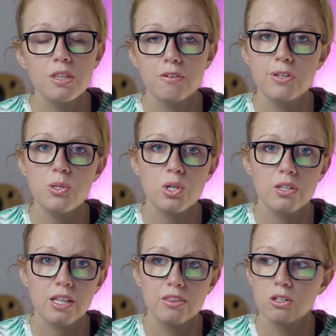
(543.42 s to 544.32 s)
in the
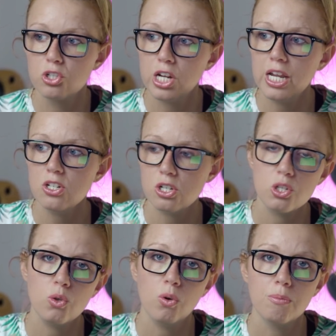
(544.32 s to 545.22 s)
future that they'll change it
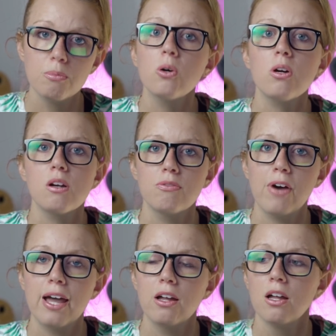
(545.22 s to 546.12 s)
to a MOGRT
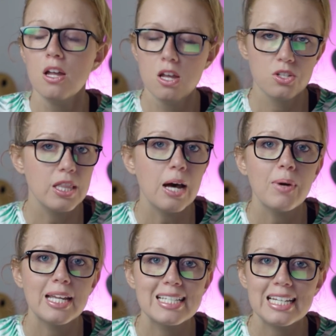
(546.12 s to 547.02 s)
file so that
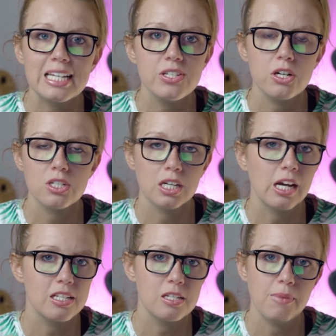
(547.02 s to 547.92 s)
way it's easier to
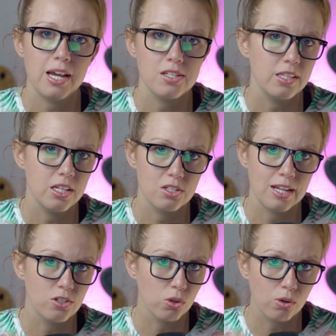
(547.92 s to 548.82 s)
customize in the
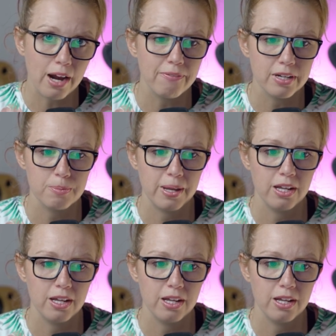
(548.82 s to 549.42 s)
essential graphics